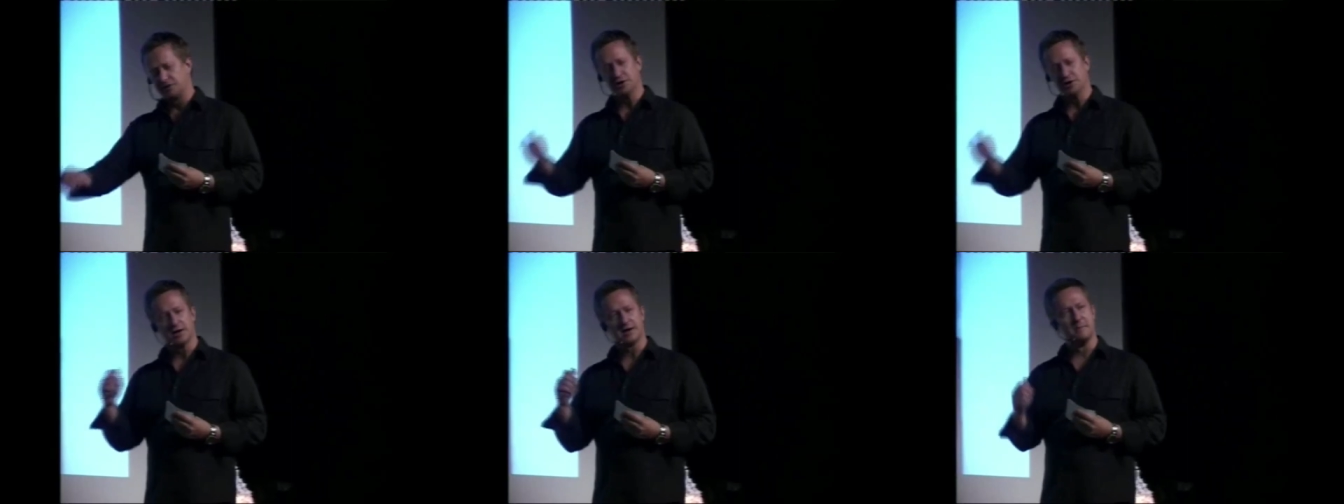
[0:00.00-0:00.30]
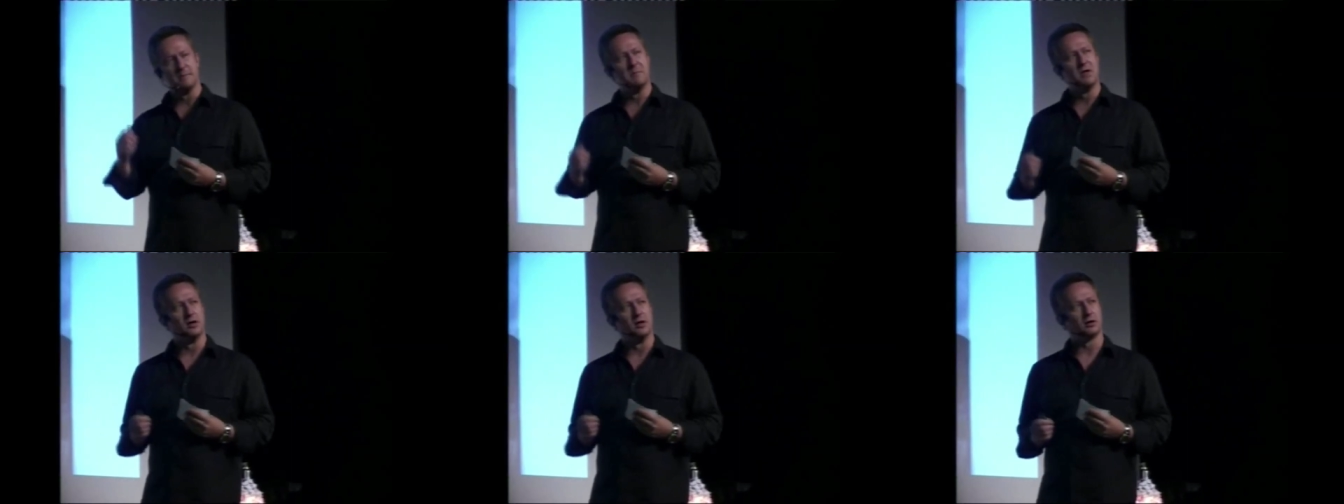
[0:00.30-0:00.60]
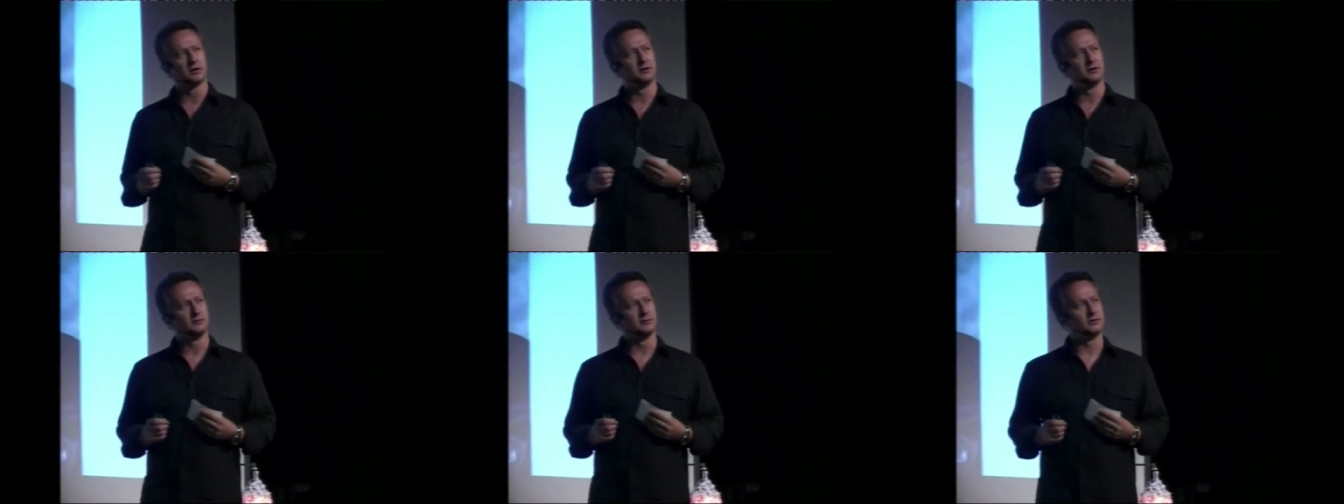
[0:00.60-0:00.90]
up a jug of
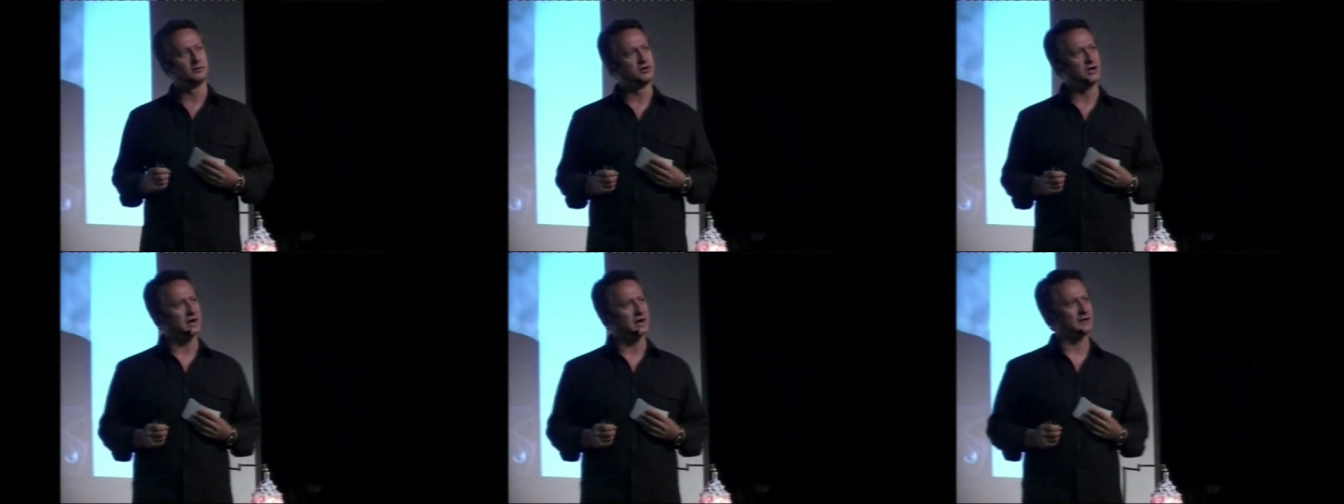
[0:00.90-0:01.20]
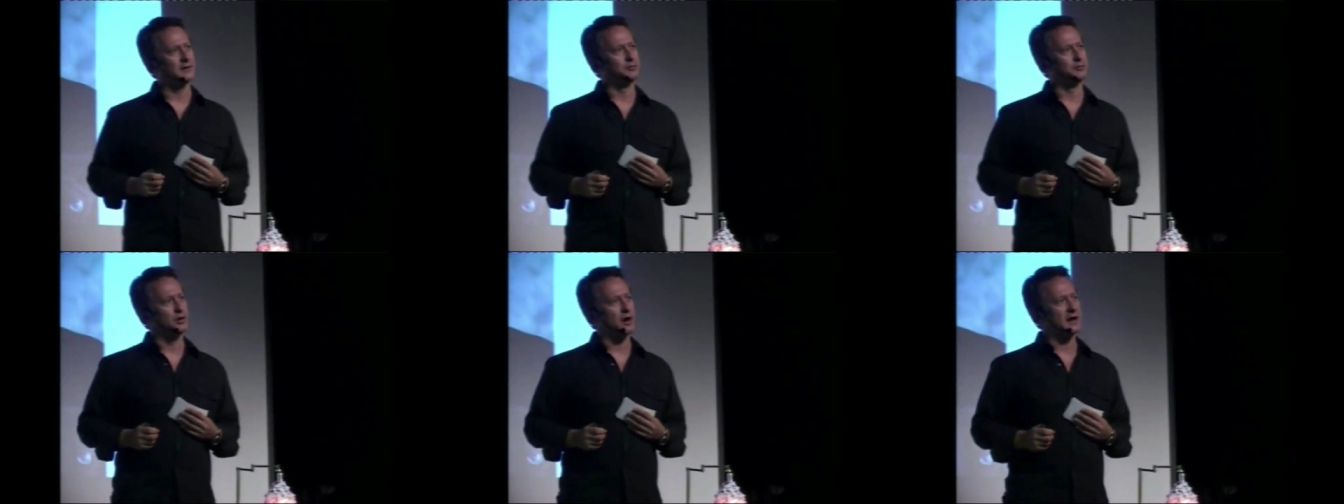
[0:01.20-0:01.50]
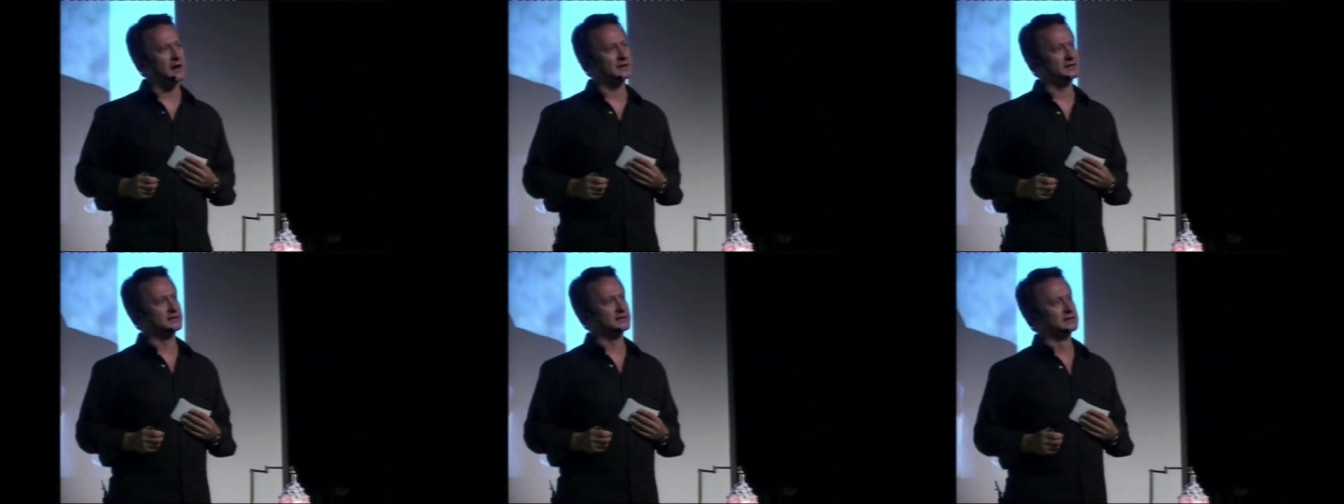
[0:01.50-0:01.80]
milk, check the
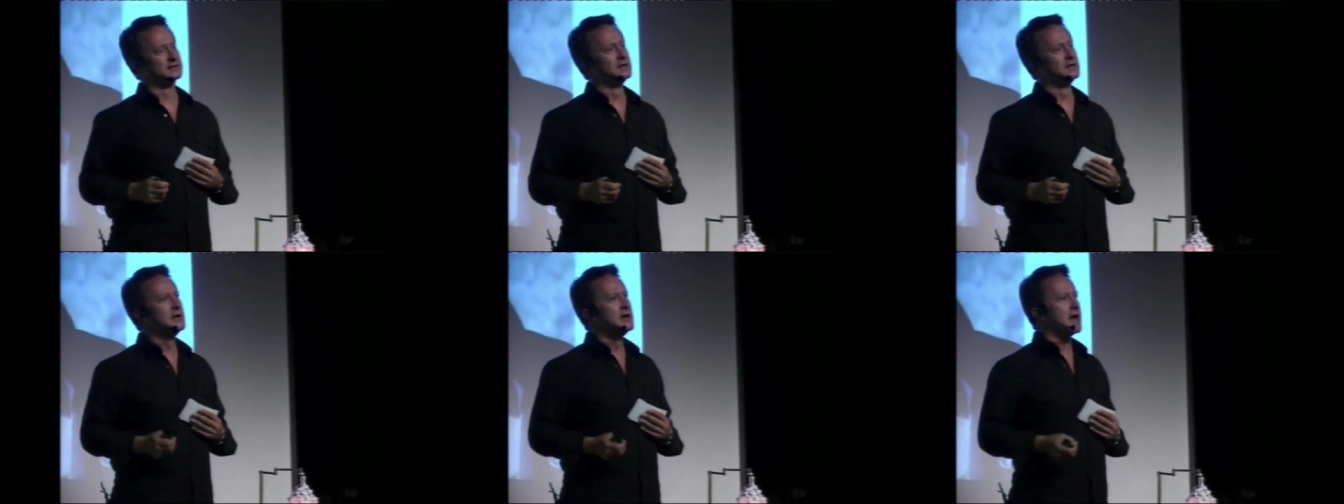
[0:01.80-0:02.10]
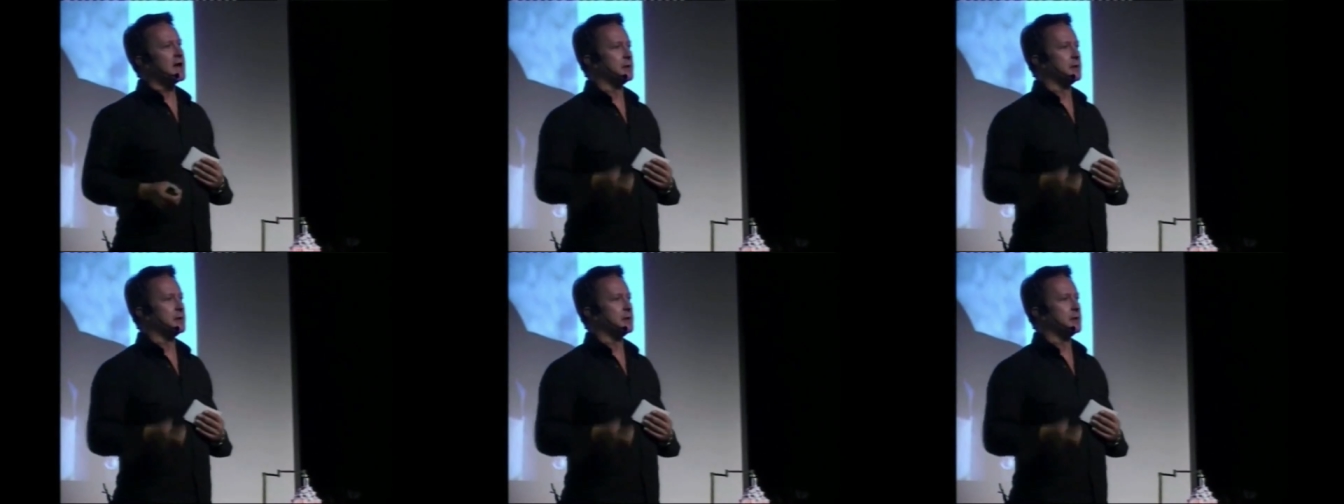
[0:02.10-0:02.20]
price.